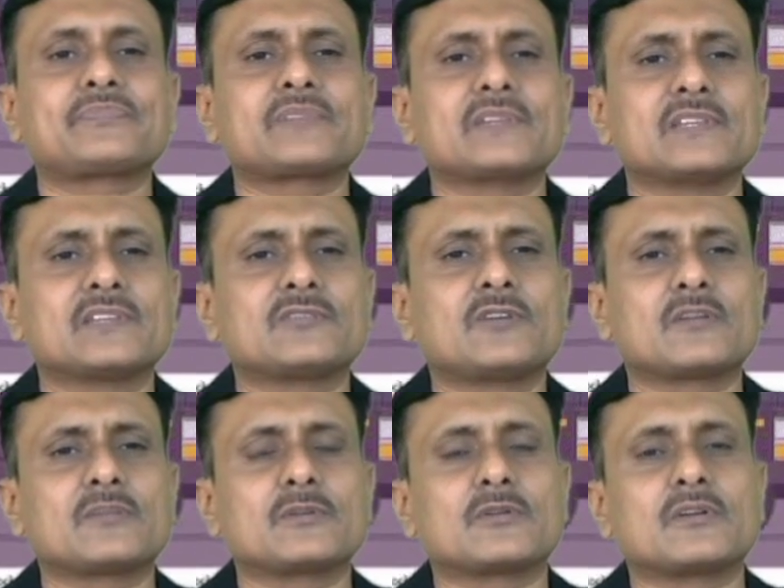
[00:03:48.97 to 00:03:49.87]
s
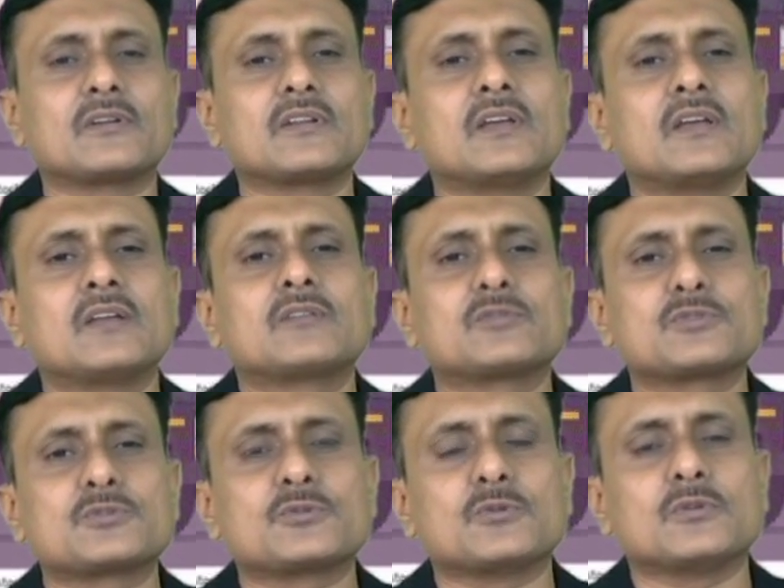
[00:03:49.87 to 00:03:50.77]
orbital to
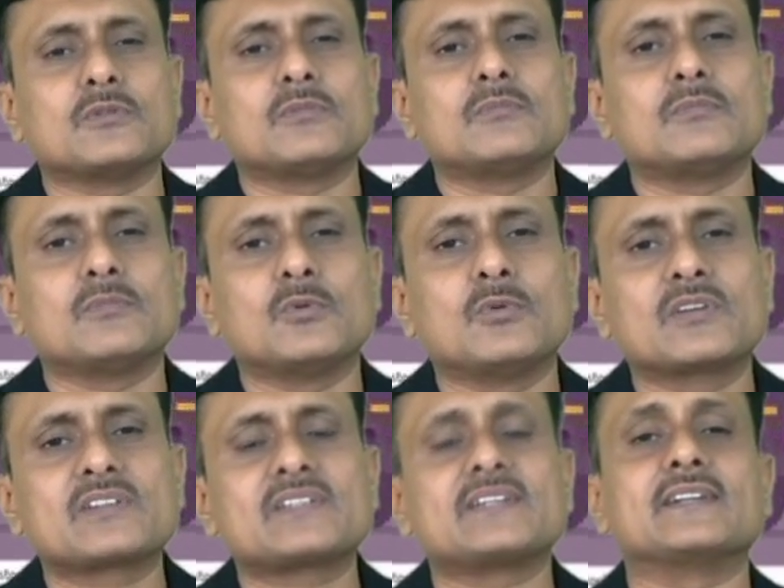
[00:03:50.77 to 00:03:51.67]
show more
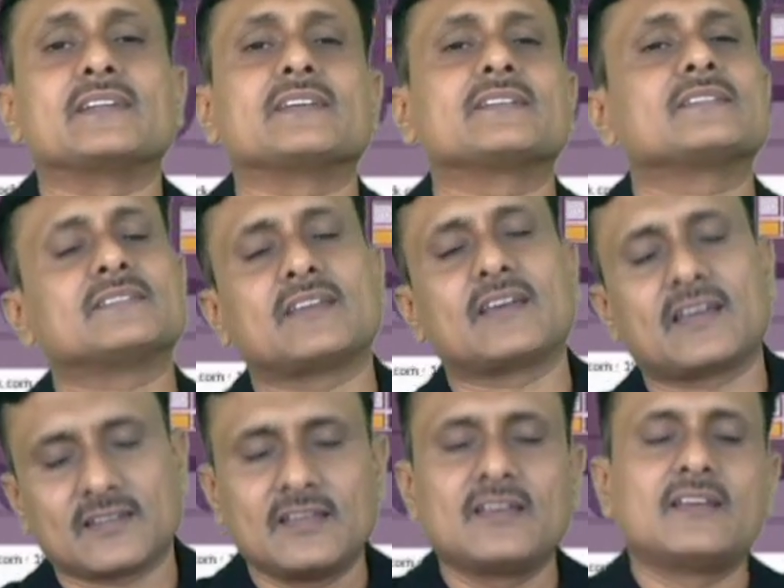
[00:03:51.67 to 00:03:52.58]
shielding
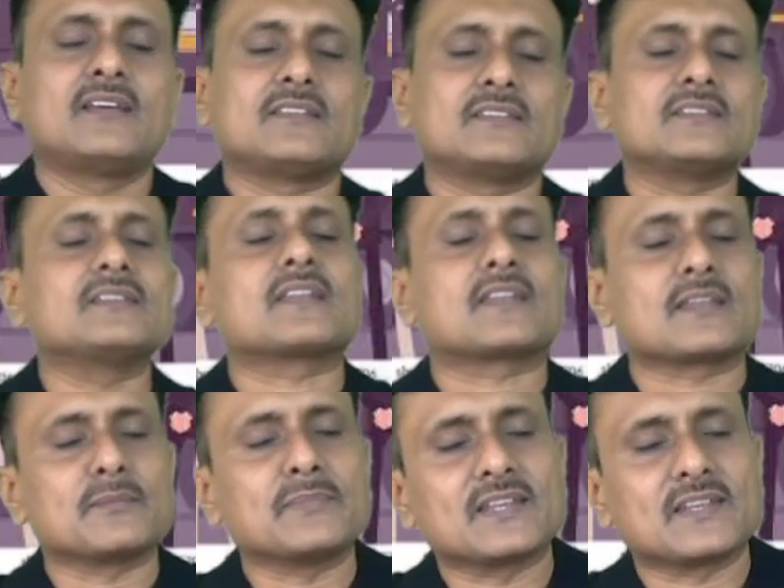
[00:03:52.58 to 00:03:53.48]
than the
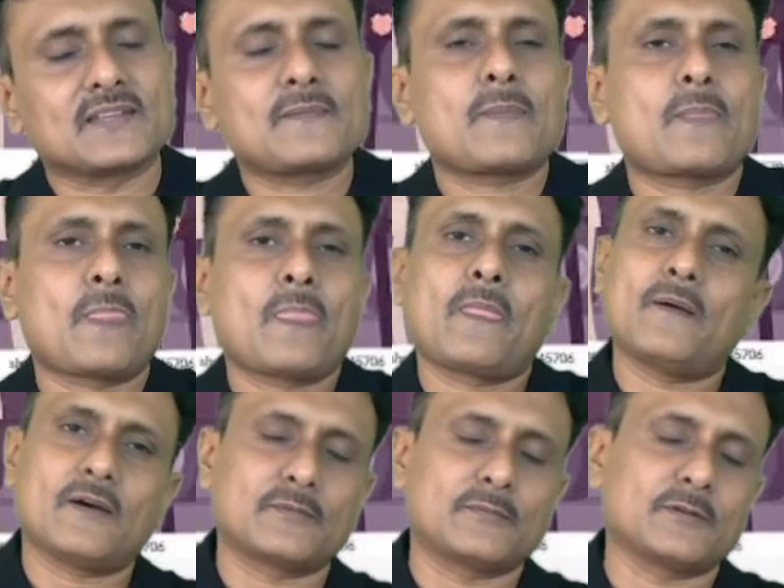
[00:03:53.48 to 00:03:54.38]
remaining
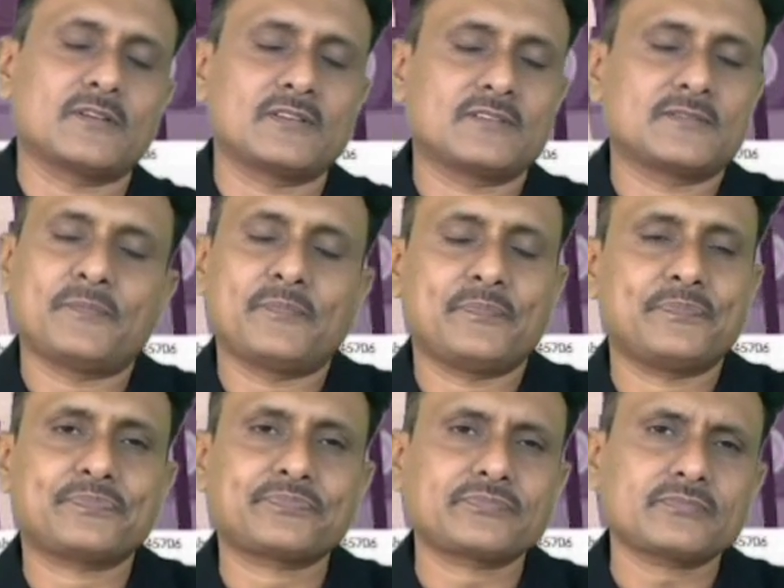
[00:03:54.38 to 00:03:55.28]
orbitals,
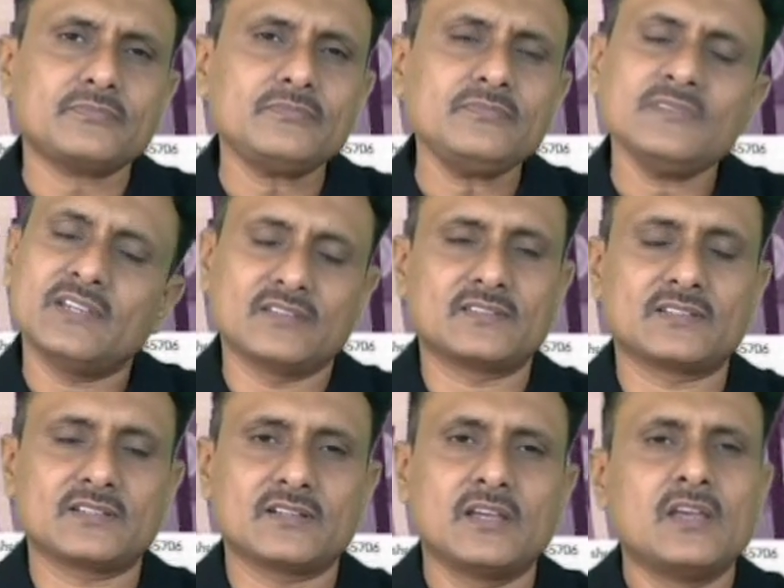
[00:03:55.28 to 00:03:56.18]
isn't
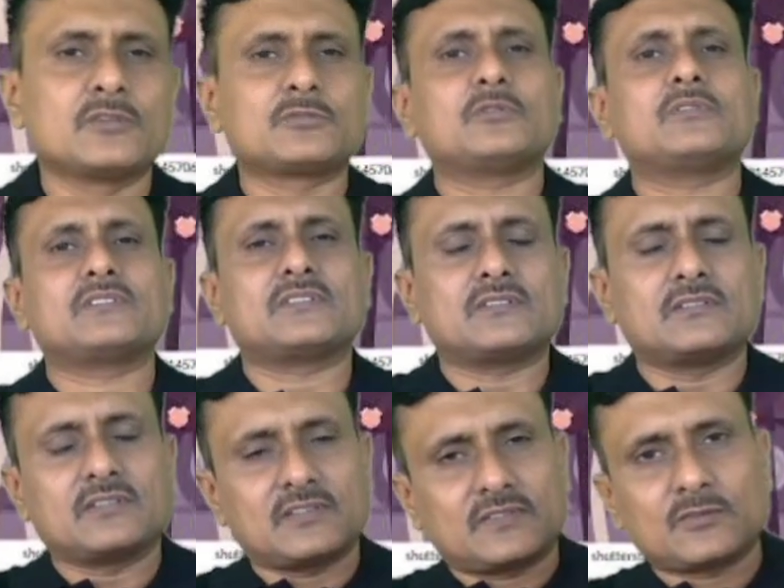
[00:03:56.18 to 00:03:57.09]
it? So
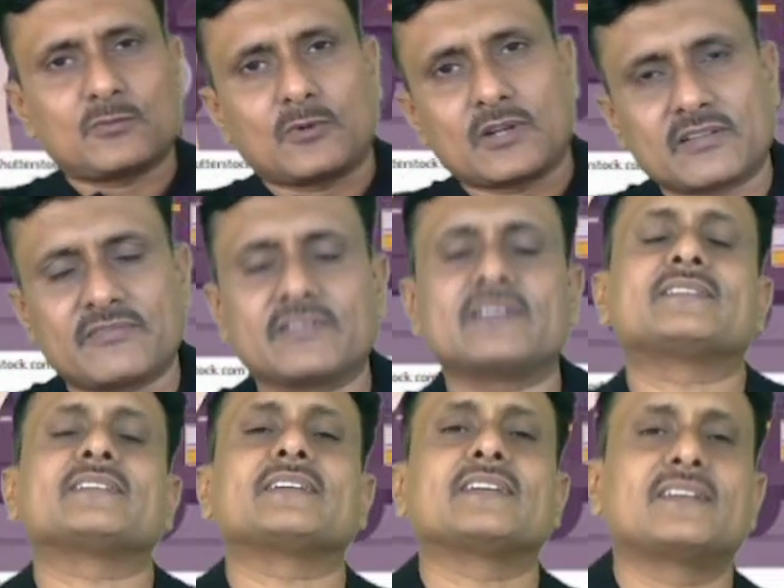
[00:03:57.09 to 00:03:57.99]
this is what we
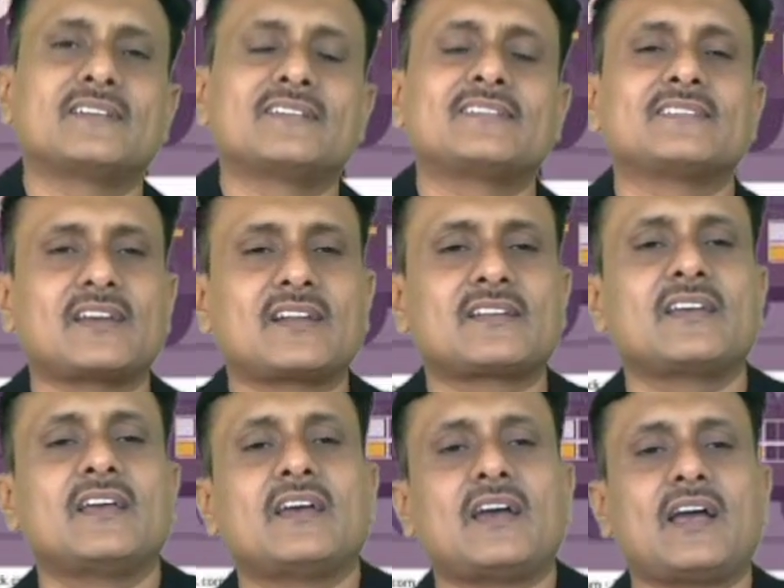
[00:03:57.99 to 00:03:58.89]
say, that
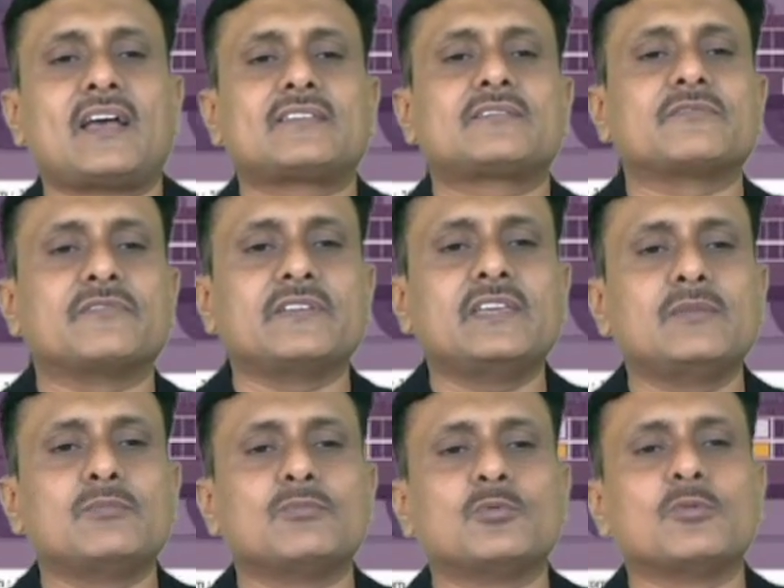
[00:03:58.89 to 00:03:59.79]
as we
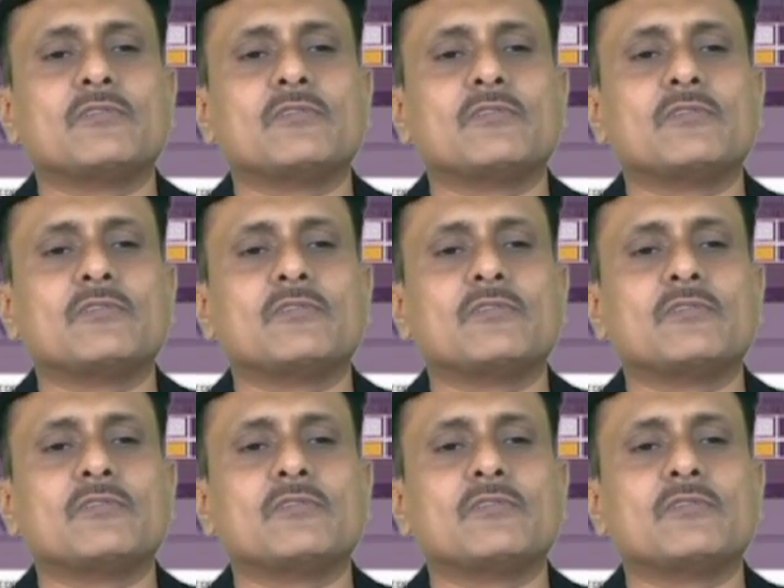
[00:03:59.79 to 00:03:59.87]
move